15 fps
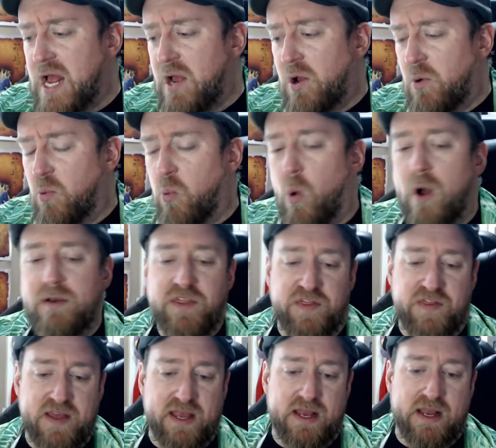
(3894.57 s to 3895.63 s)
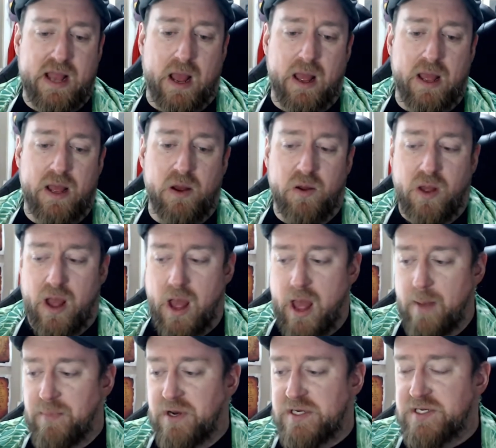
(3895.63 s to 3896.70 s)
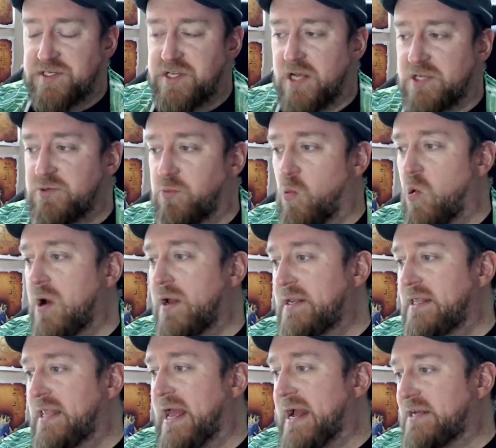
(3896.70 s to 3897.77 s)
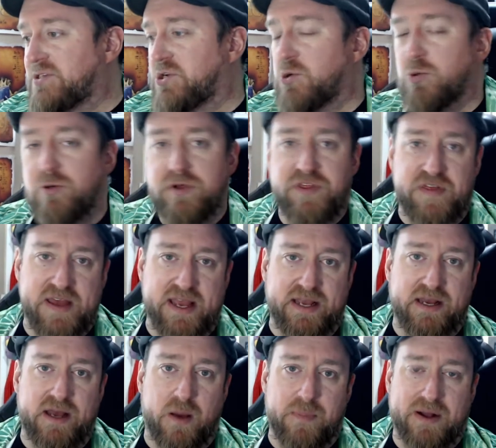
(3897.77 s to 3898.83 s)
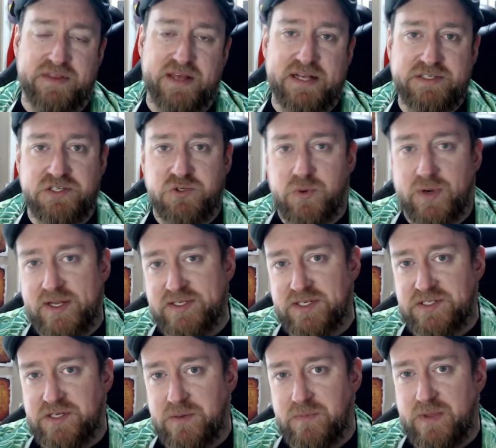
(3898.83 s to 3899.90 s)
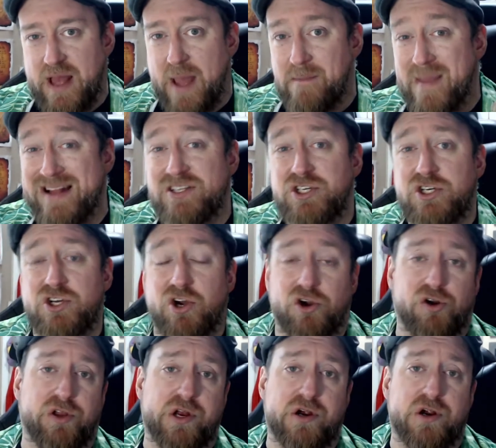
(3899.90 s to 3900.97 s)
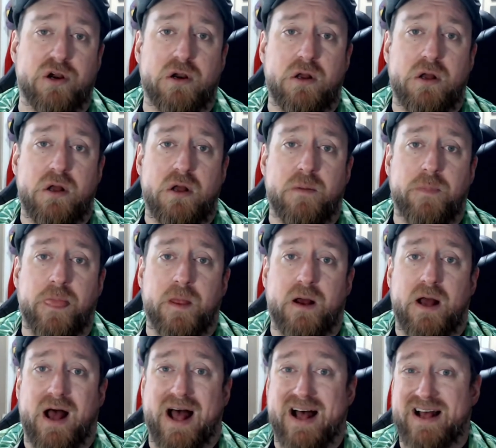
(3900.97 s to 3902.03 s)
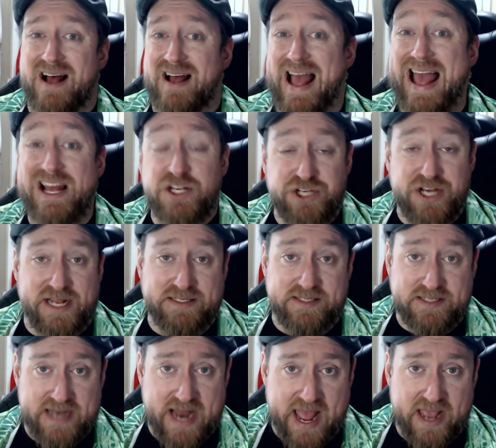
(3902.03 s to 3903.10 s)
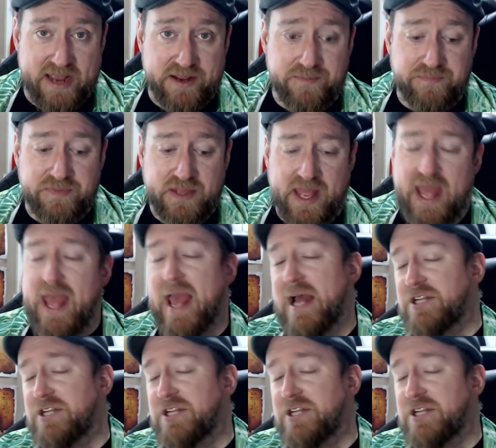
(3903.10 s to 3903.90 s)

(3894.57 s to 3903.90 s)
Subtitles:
One thing I'm going to discuss one last cool thing about the SS20 system. I mentioned earlier edge and snag. Edge